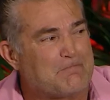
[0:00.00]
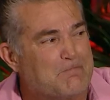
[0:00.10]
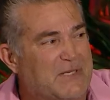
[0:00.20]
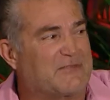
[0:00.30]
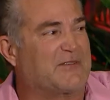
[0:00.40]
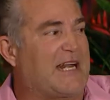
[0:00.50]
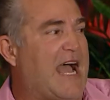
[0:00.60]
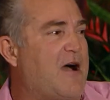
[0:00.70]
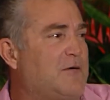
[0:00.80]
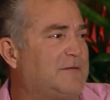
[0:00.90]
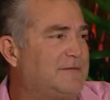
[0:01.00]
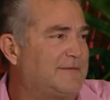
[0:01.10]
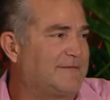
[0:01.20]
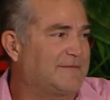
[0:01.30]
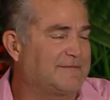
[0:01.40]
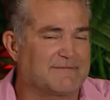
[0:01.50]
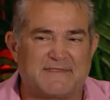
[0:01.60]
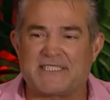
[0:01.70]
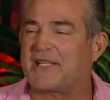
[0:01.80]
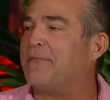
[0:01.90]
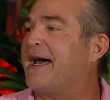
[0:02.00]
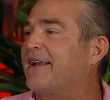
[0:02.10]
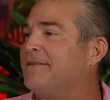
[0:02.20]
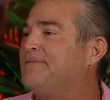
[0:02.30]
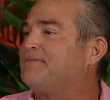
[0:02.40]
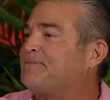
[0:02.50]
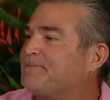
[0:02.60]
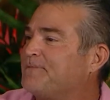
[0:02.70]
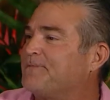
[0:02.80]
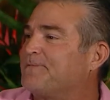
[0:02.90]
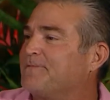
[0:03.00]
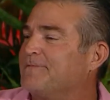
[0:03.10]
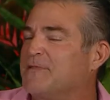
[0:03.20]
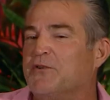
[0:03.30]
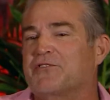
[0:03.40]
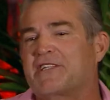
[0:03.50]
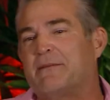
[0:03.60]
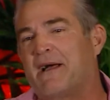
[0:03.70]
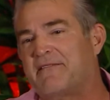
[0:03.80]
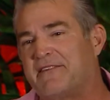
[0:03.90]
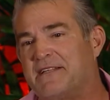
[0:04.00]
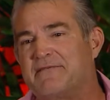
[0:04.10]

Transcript: But for now, it's a battle. You'll see my feet